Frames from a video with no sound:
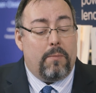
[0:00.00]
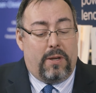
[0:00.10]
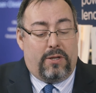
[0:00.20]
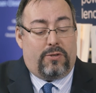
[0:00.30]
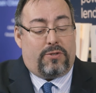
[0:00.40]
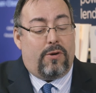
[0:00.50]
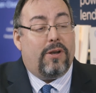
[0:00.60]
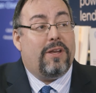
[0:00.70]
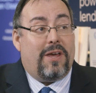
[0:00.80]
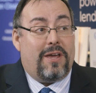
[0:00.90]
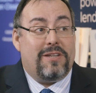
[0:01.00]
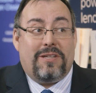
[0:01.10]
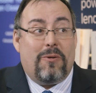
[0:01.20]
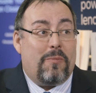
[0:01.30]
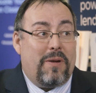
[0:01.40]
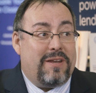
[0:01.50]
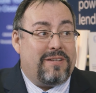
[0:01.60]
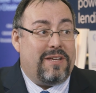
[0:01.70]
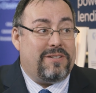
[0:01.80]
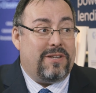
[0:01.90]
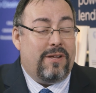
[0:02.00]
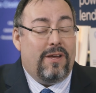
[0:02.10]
But in those early days, they weren't paying attention.